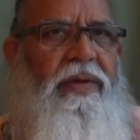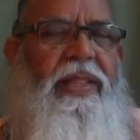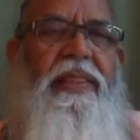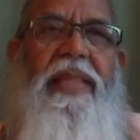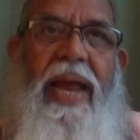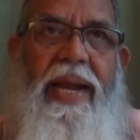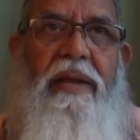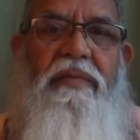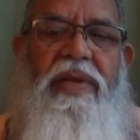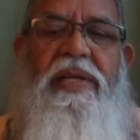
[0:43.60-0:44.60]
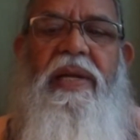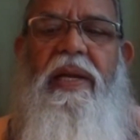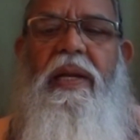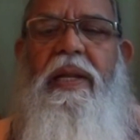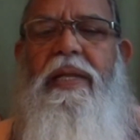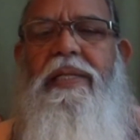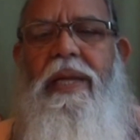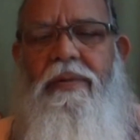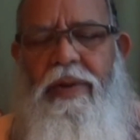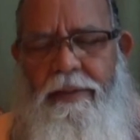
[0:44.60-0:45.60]
When that vision is
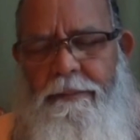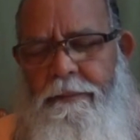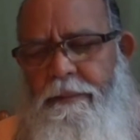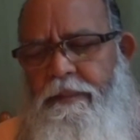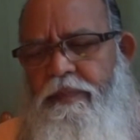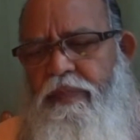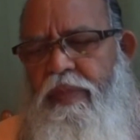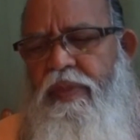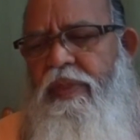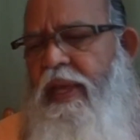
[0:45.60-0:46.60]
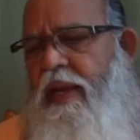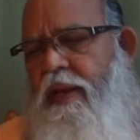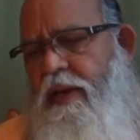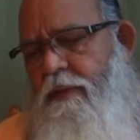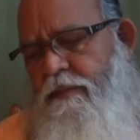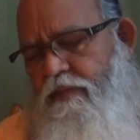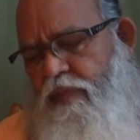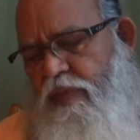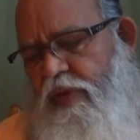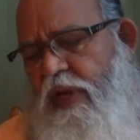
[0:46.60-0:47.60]
developed, then
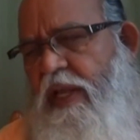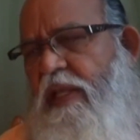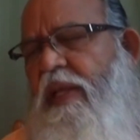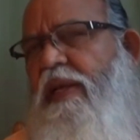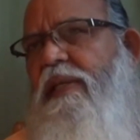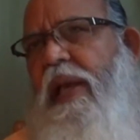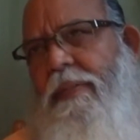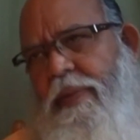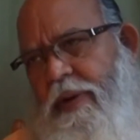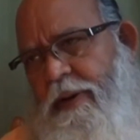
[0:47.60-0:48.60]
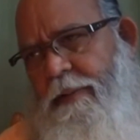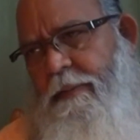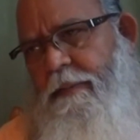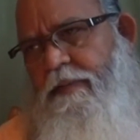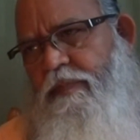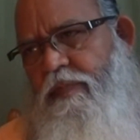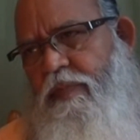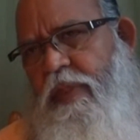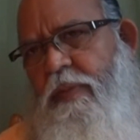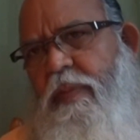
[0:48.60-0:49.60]
three things happen.
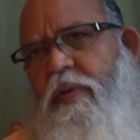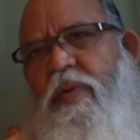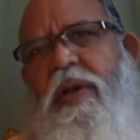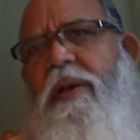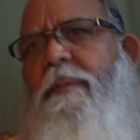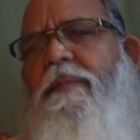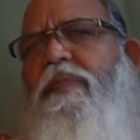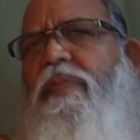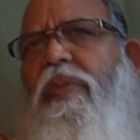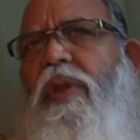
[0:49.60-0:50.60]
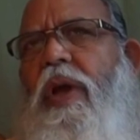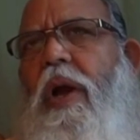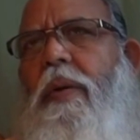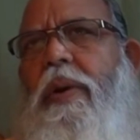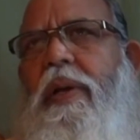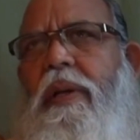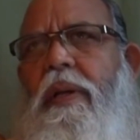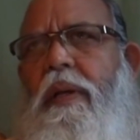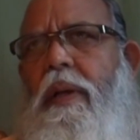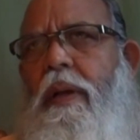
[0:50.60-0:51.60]
Number one, our